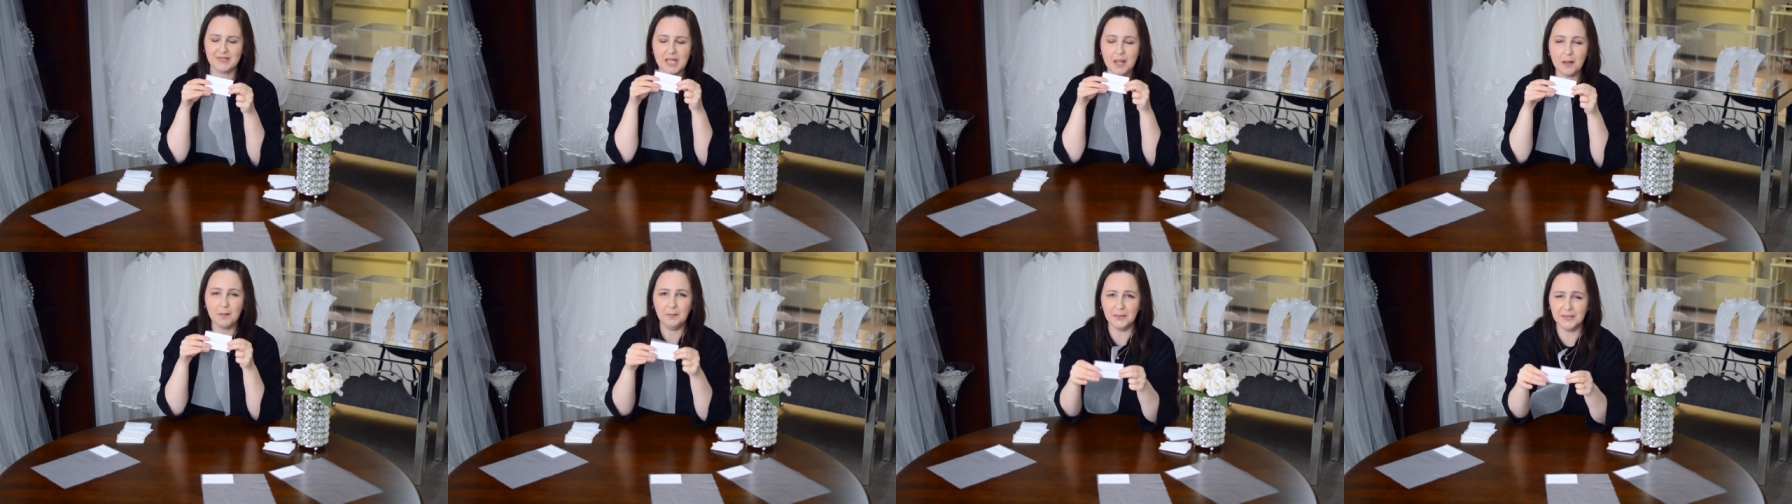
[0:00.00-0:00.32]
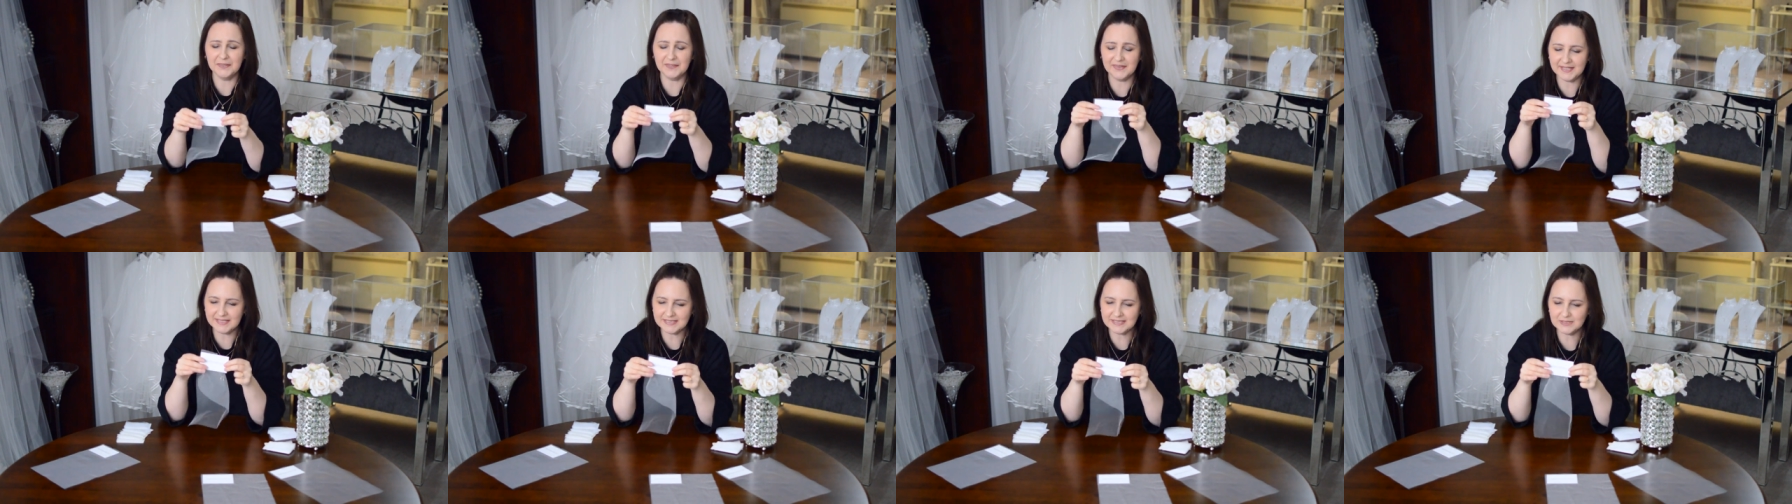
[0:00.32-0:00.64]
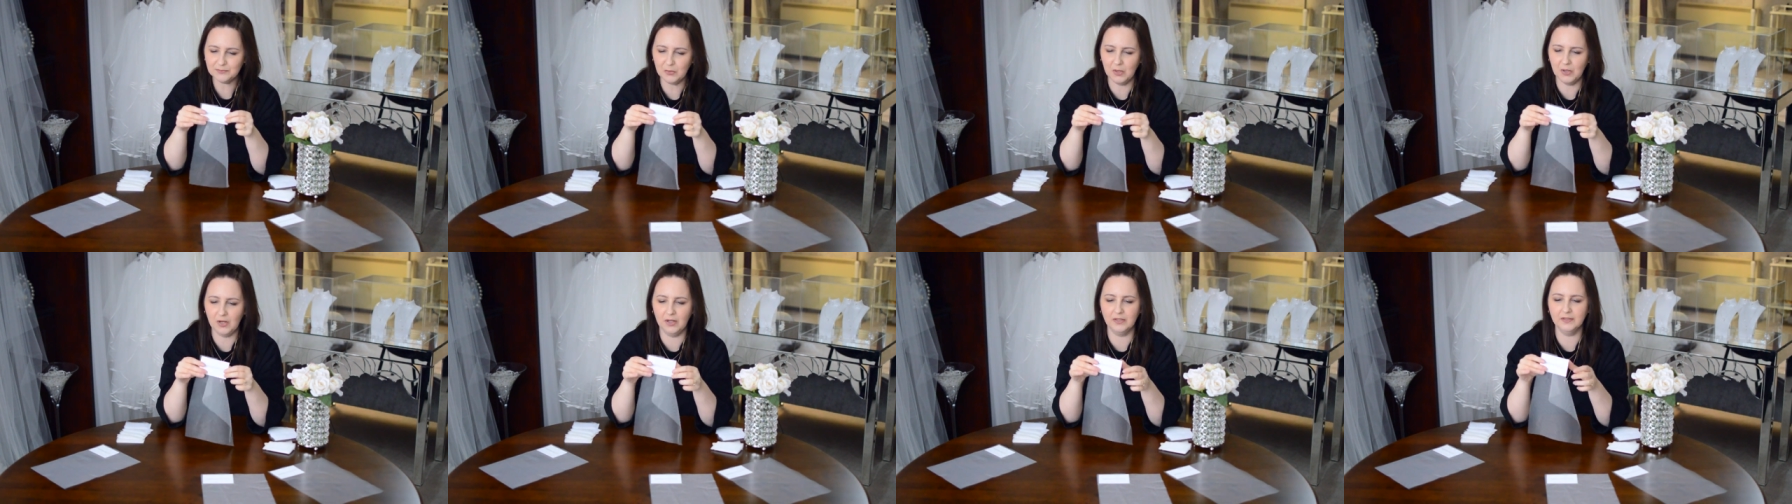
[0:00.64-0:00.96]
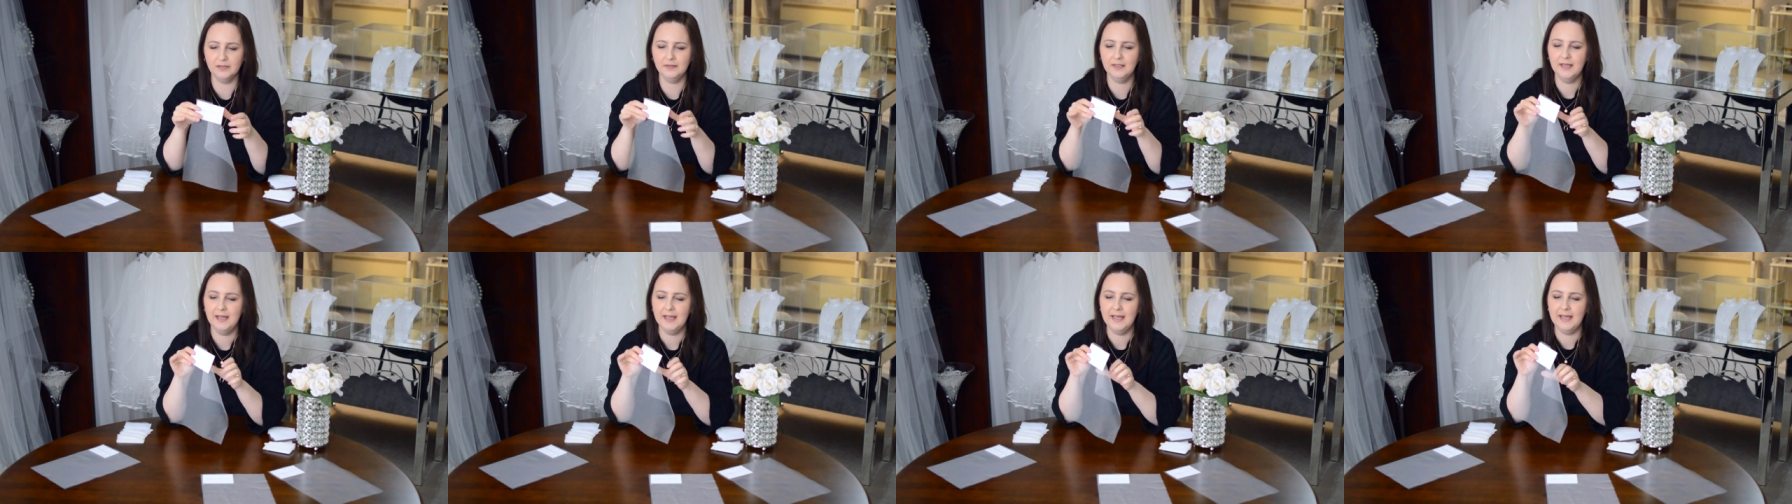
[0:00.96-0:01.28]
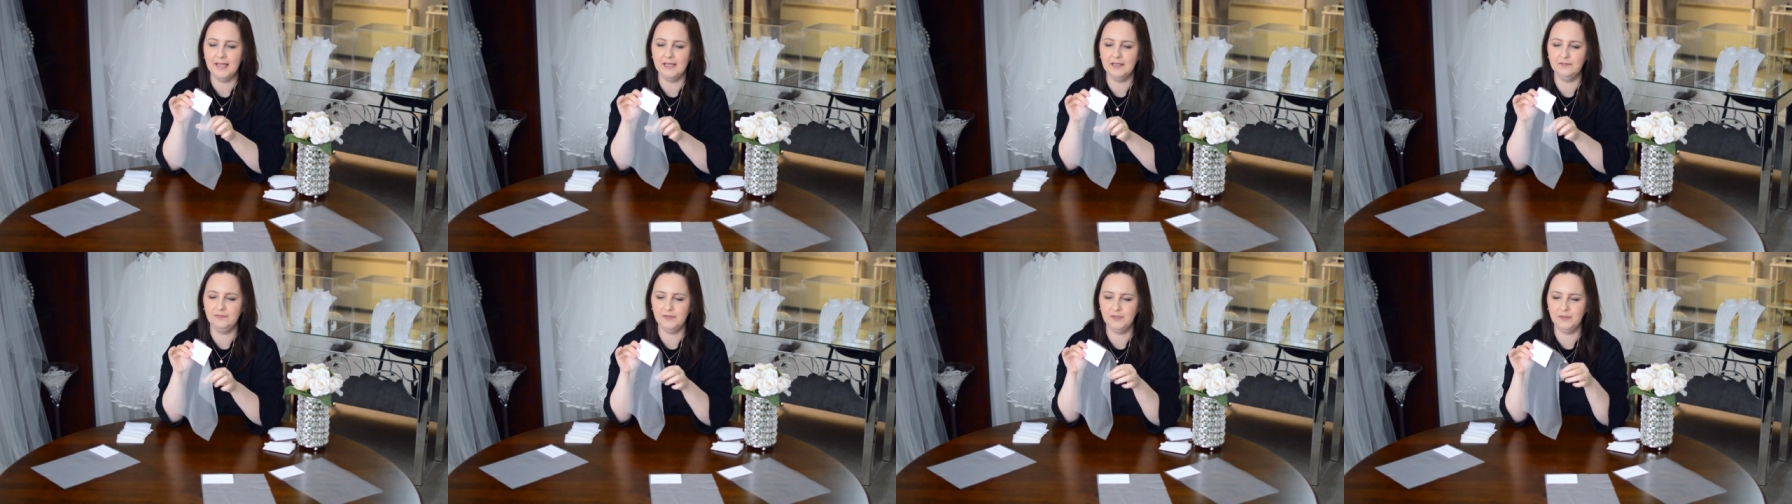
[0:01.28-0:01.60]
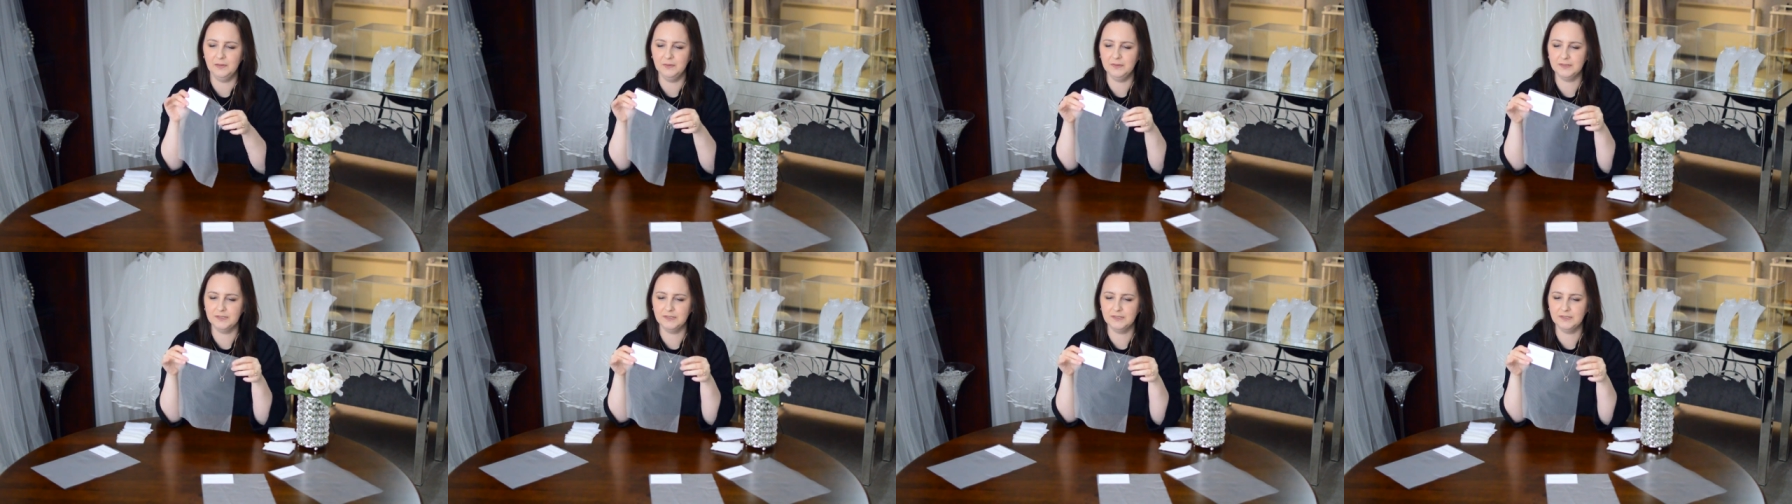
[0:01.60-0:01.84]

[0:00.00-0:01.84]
but this one, if you were